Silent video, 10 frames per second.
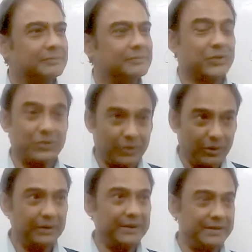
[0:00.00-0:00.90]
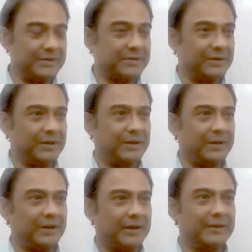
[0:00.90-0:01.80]
So all these
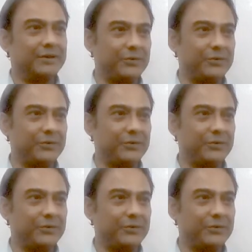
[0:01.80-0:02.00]
are the